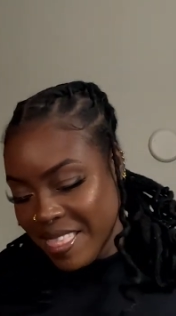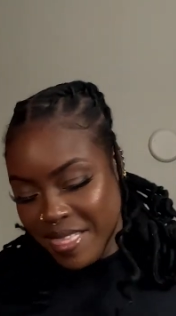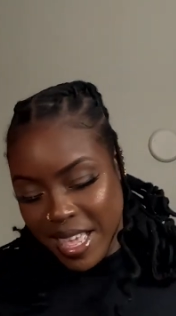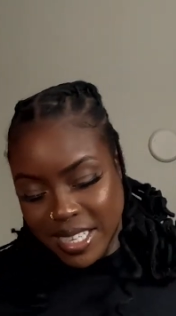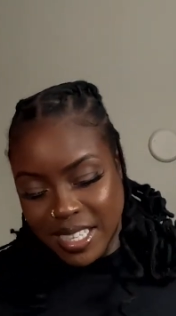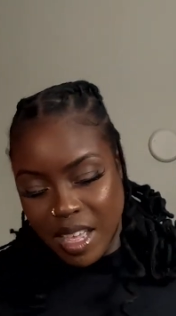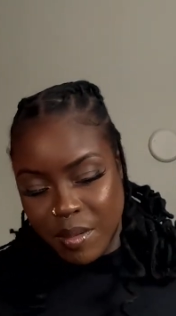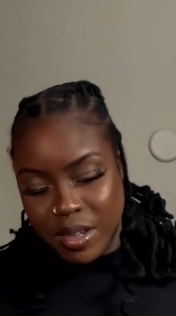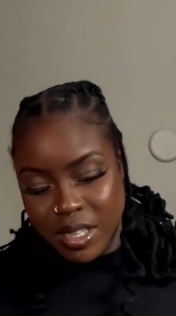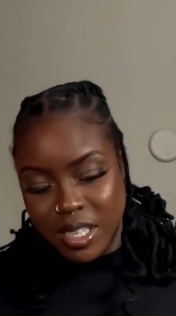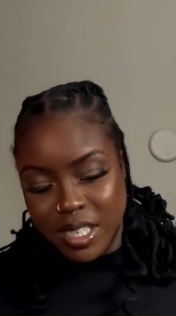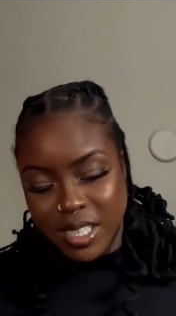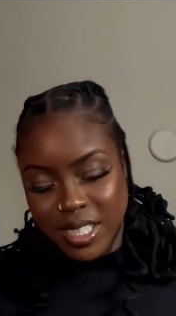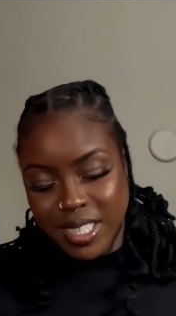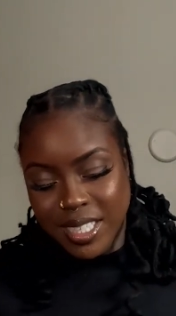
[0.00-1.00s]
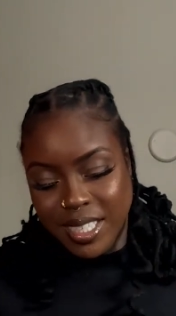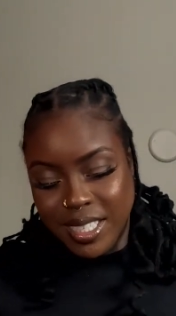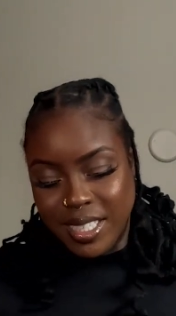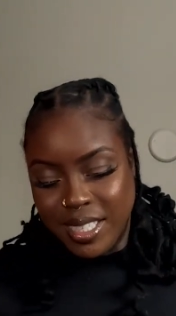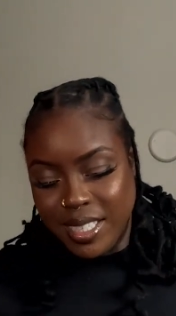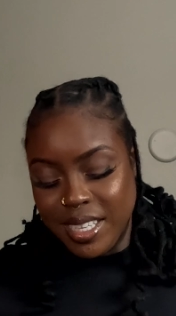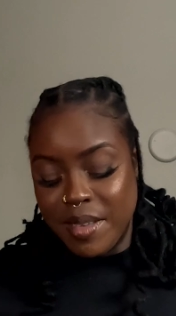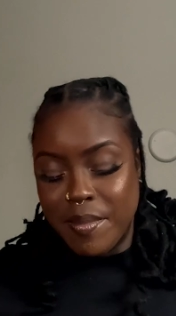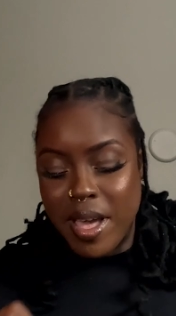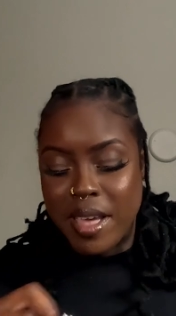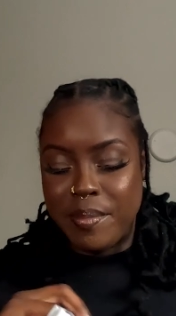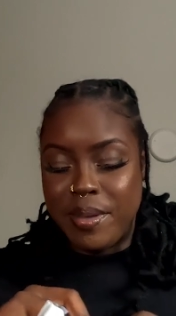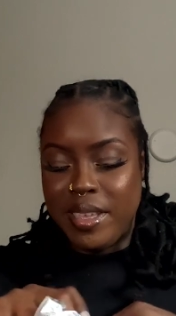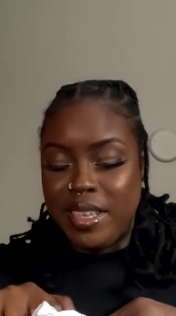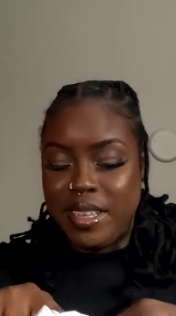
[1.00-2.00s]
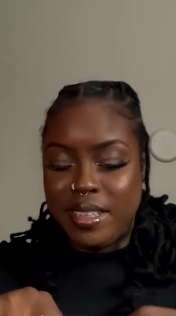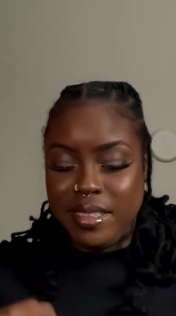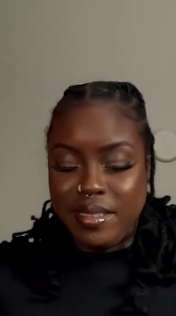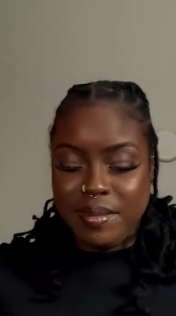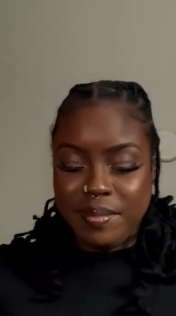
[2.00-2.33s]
That's how it looks, in my opinion.